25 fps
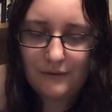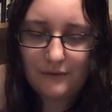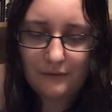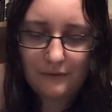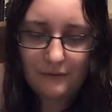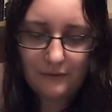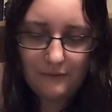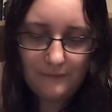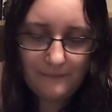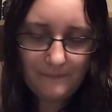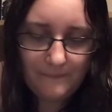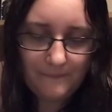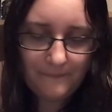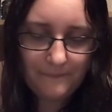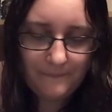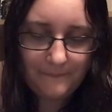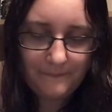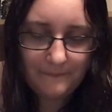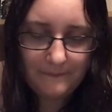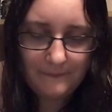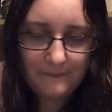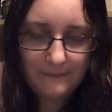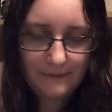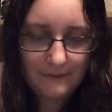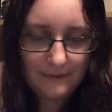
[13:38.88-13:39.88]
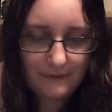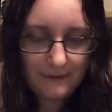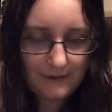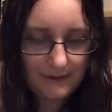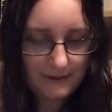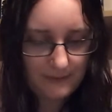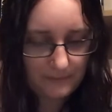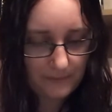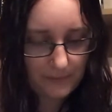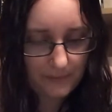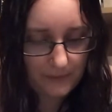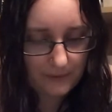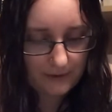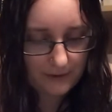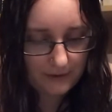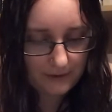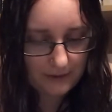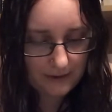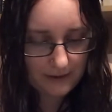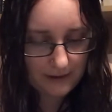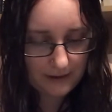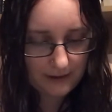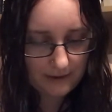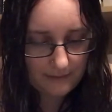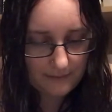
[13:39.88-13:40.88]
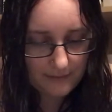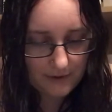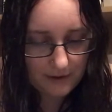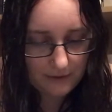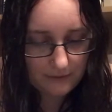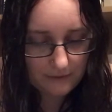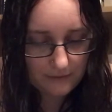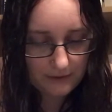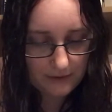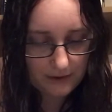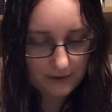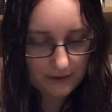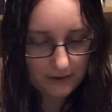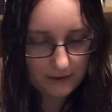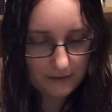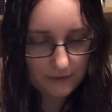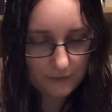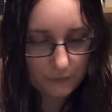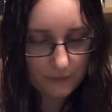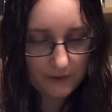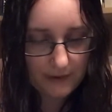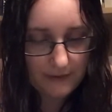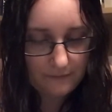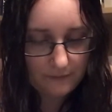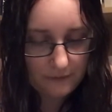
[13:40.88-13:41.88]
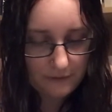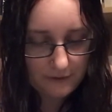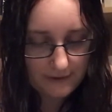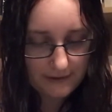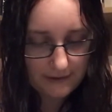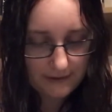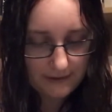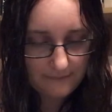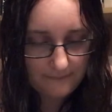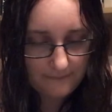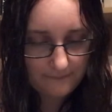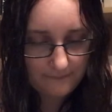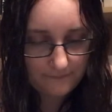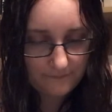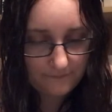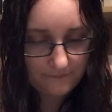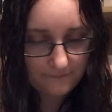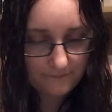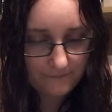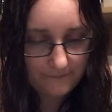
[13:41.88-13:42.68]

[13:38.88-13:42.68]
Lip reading: So this book came out in 2014.